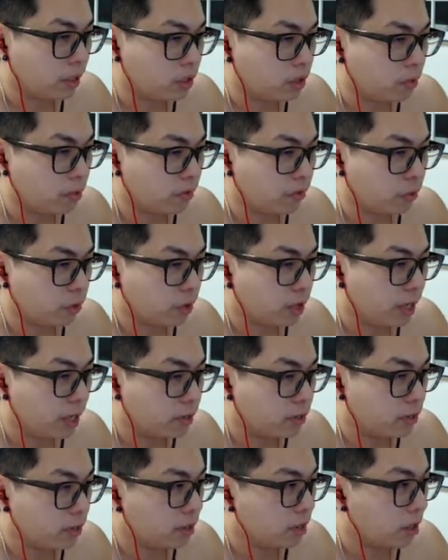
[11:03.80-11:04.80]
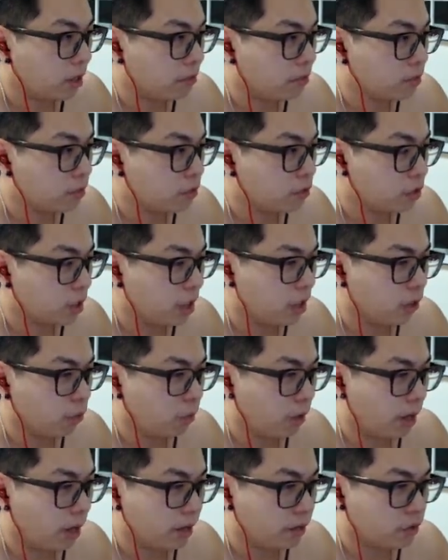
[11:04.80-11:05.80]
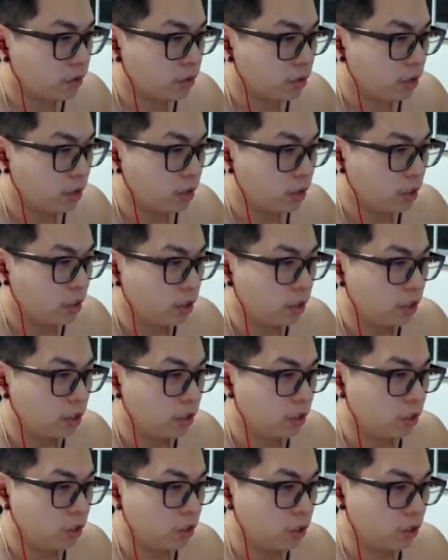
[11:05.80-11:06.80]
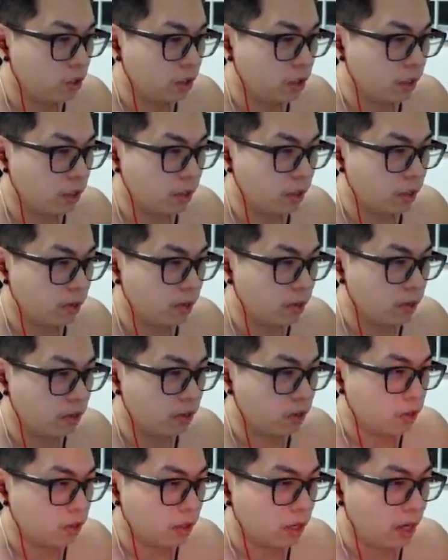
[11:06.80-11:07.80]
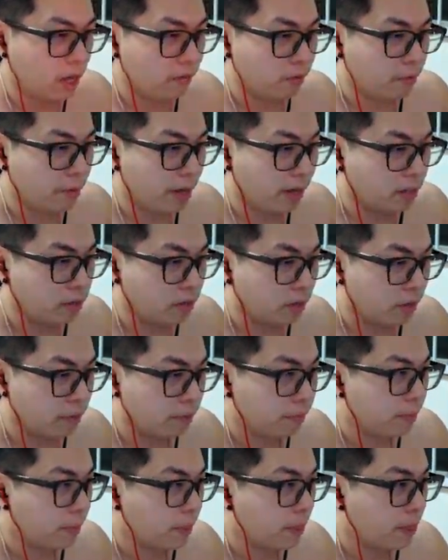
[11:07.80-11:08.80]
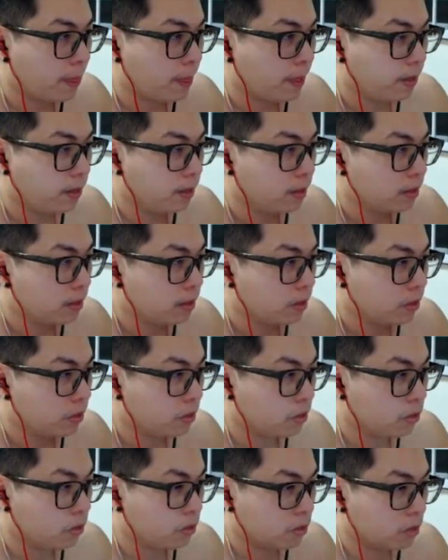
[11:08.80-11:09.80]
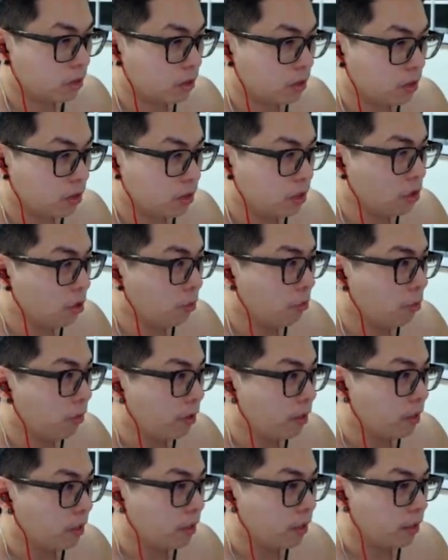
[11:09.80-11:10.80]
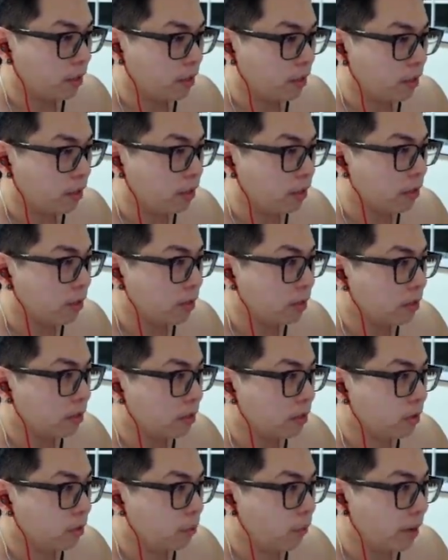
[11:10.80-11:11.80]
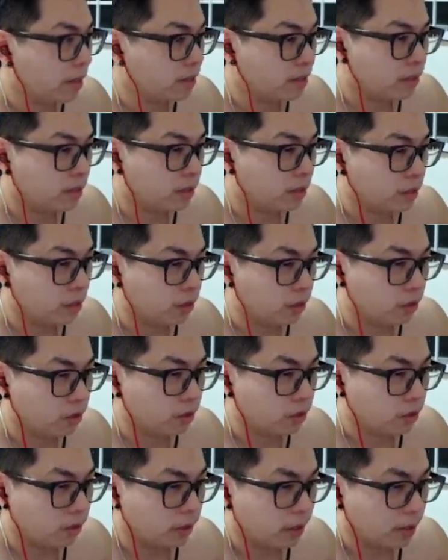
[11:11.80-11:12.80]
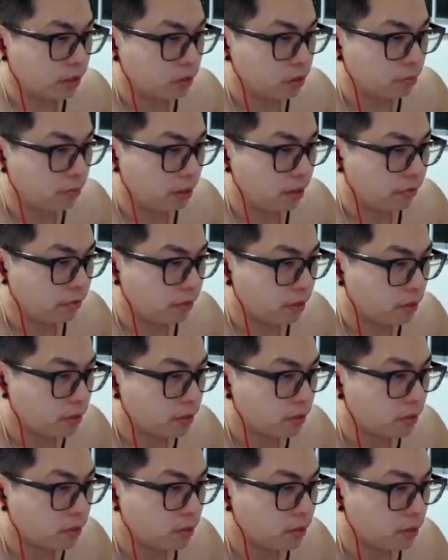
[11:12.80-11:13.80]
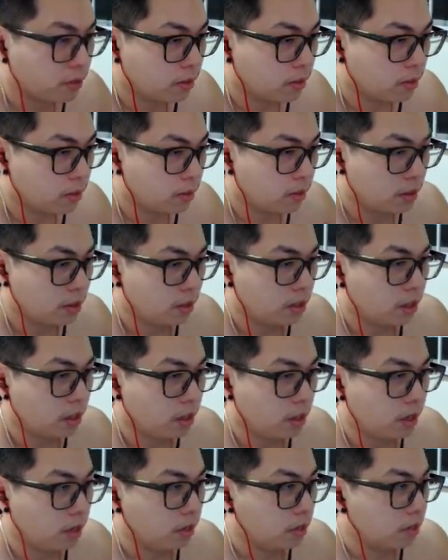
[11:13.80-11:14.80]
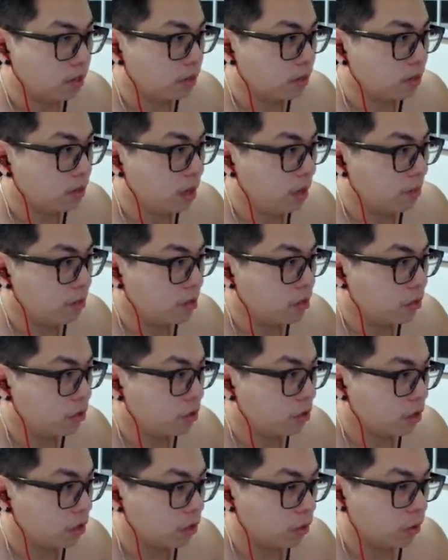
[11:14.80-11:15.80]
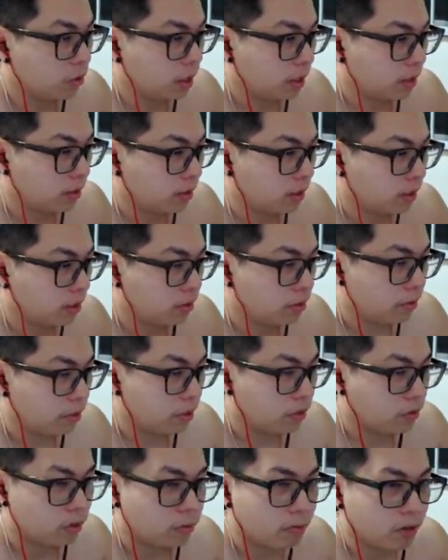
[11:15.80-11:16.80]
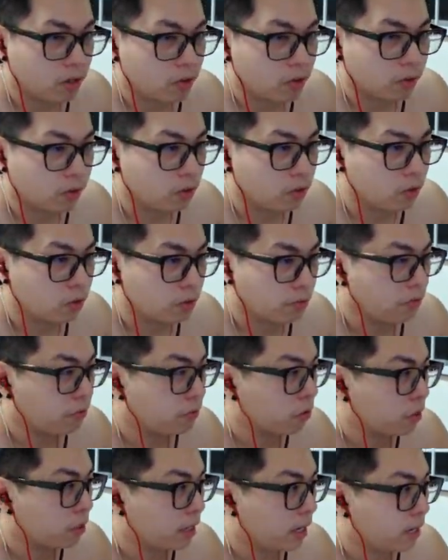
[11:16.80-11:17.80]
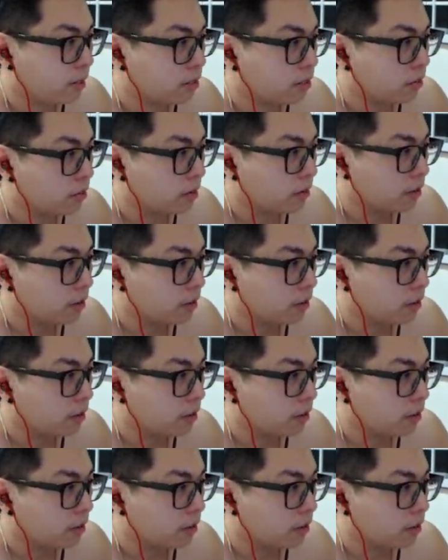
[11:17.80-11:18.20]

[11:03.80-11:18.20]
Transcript: before casting the Omni Surge. Otherwise, you're gonna have a bad time, because there's no point in wasting your lantern benefits. All right, because the Omni Surge is gonna cool down the lantern, right? So you may as well use it before casting Revenant